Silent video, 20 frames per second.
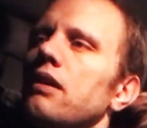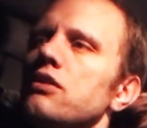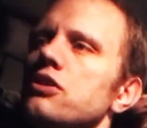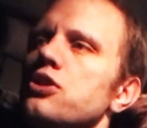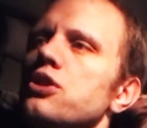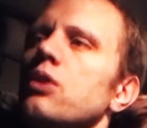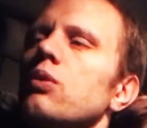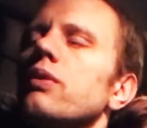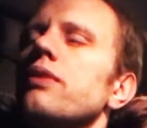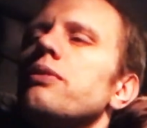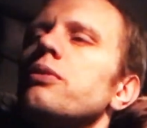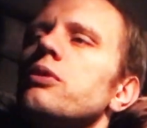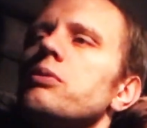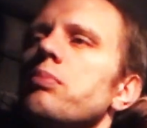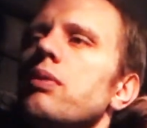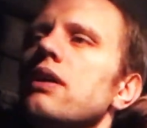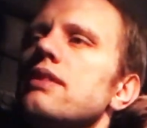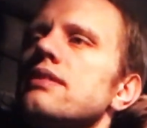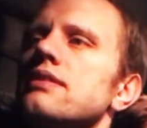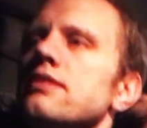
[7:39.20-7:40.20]
just going through the
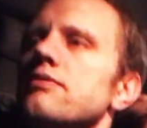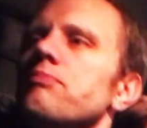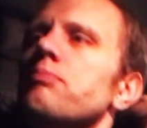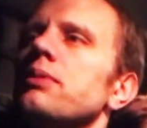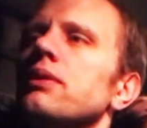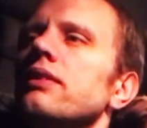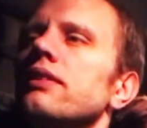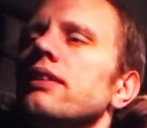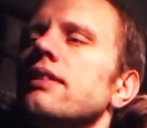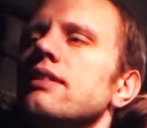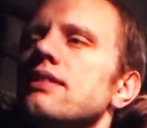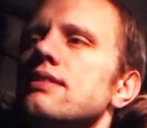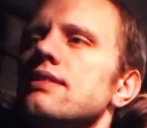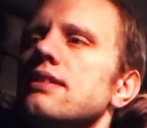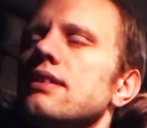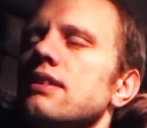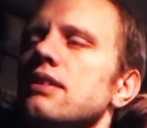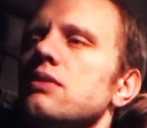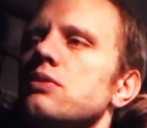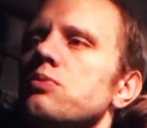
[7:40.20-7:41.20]
process of building these
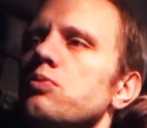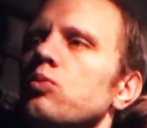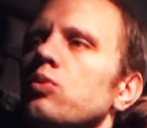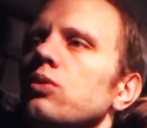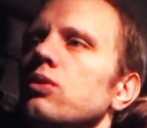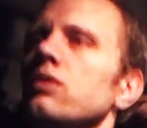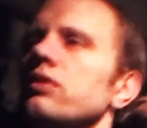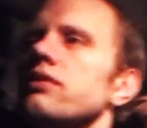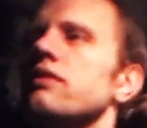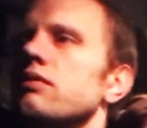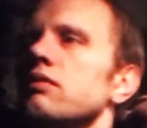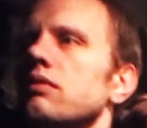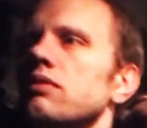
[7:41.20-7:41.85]
things will